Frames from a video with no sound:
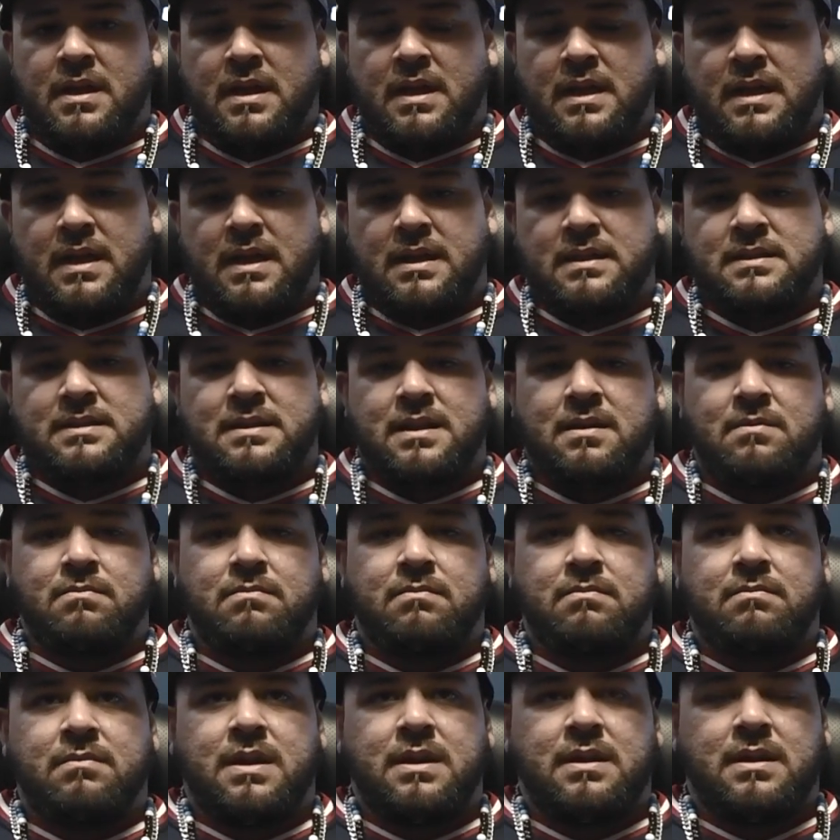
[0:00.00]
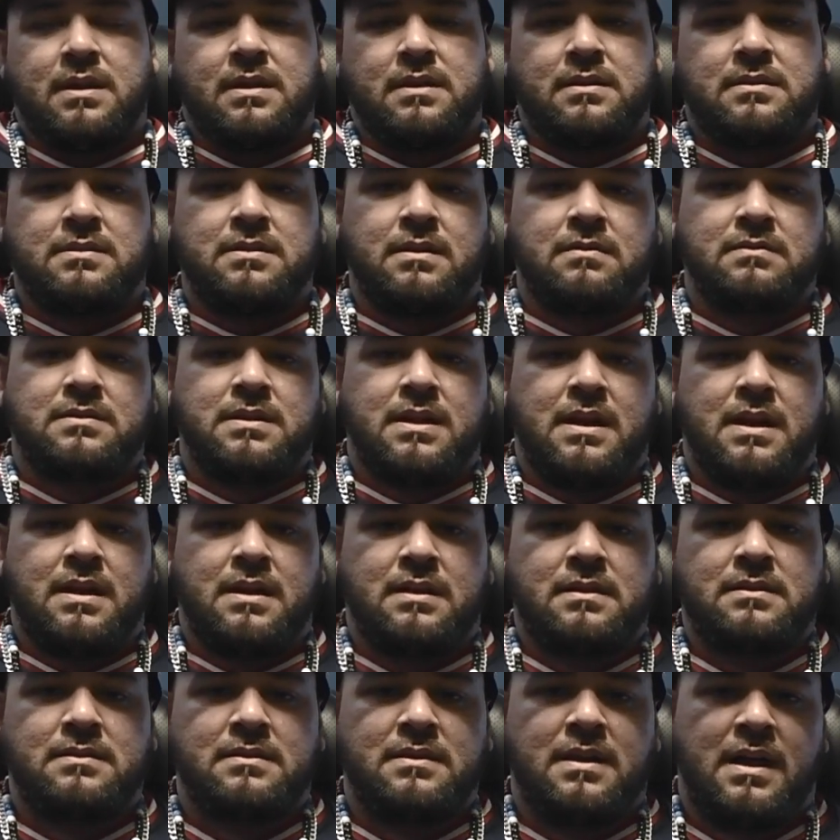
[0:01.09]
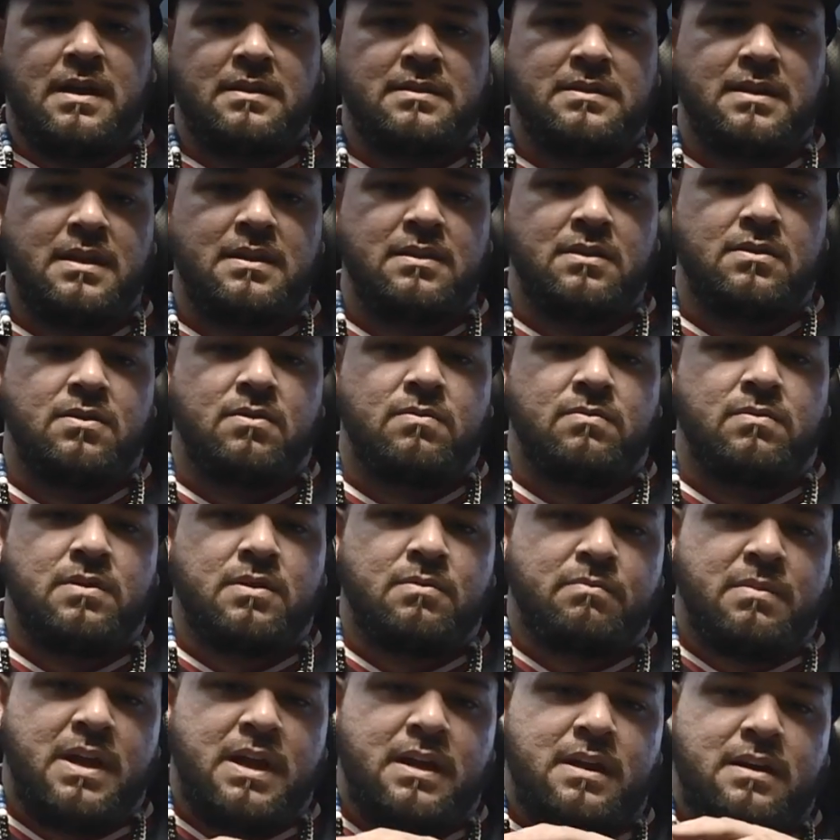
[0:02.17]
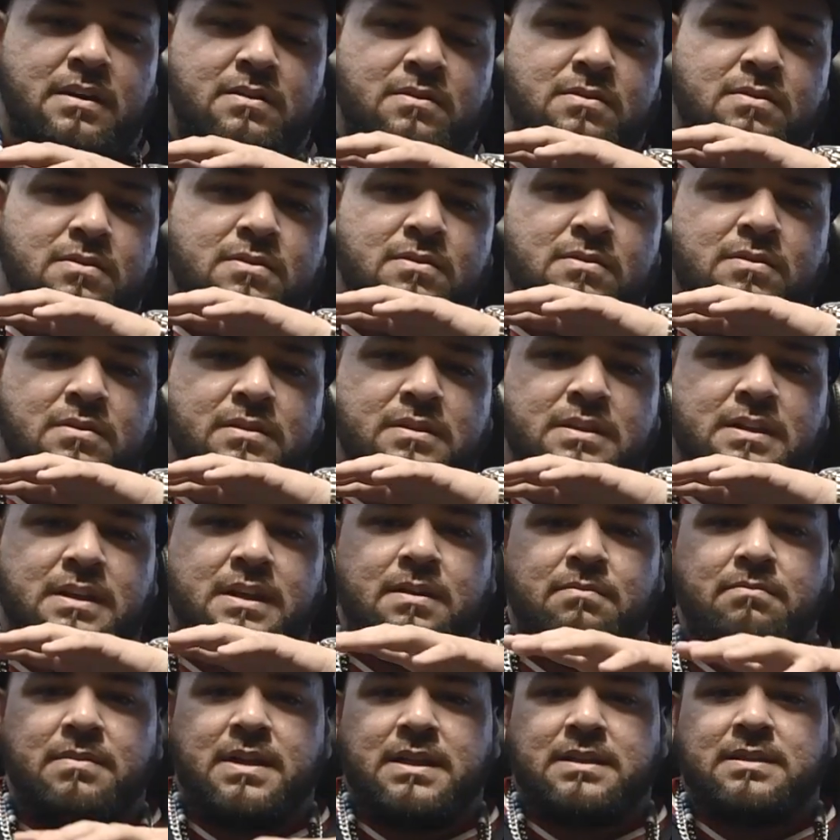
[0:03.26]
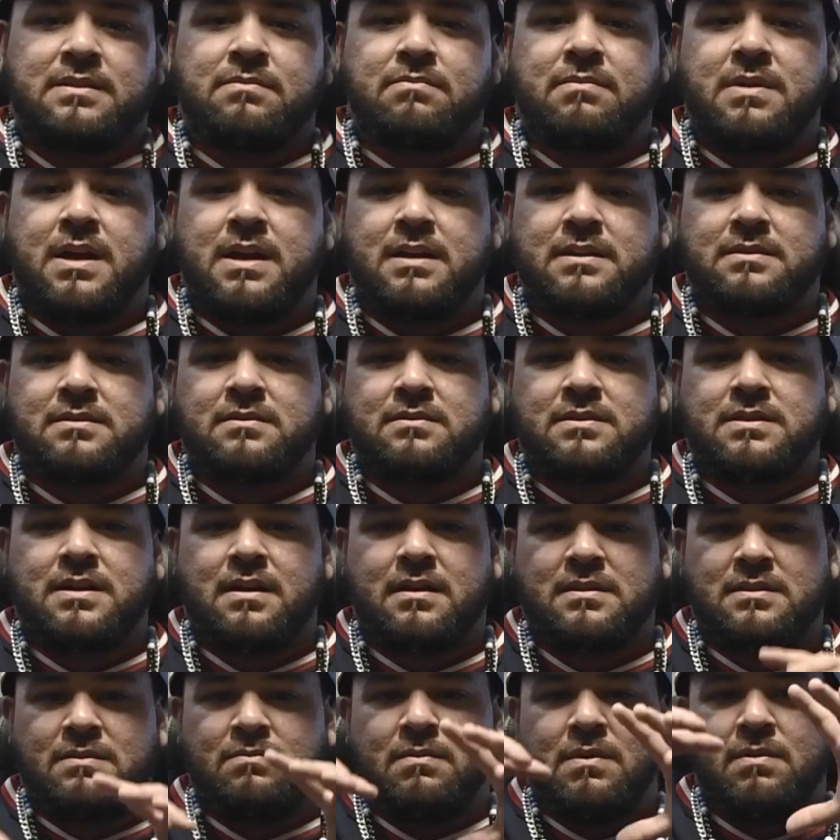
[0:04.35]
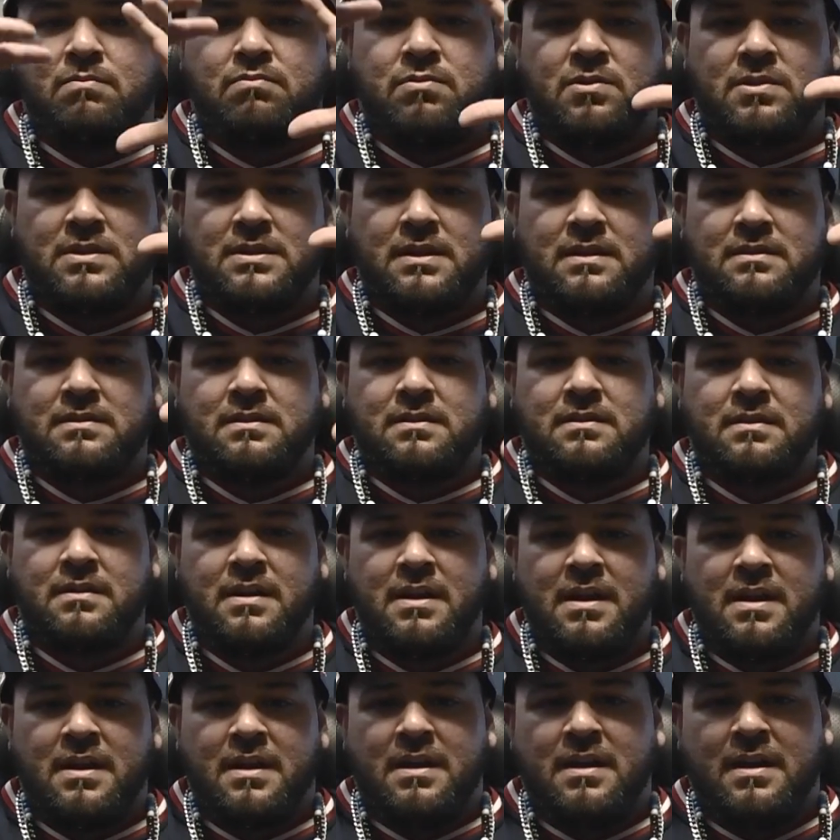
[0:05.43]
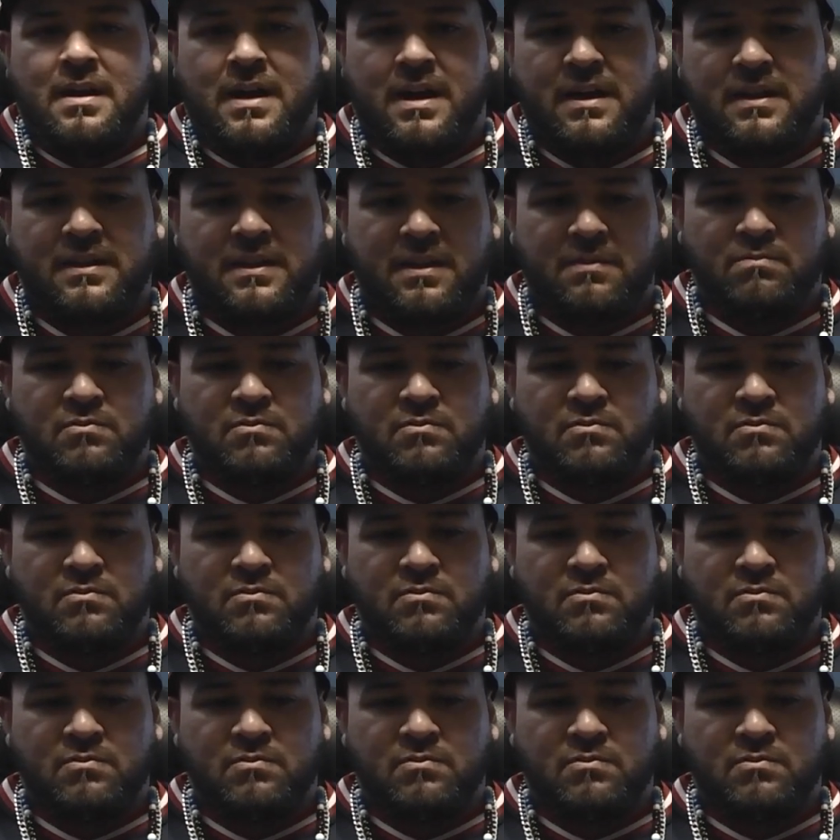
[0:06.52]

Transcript: and then sometimes I'll send it over to Mexico to get mixed and mastered. Shout out to my boys out there, Arte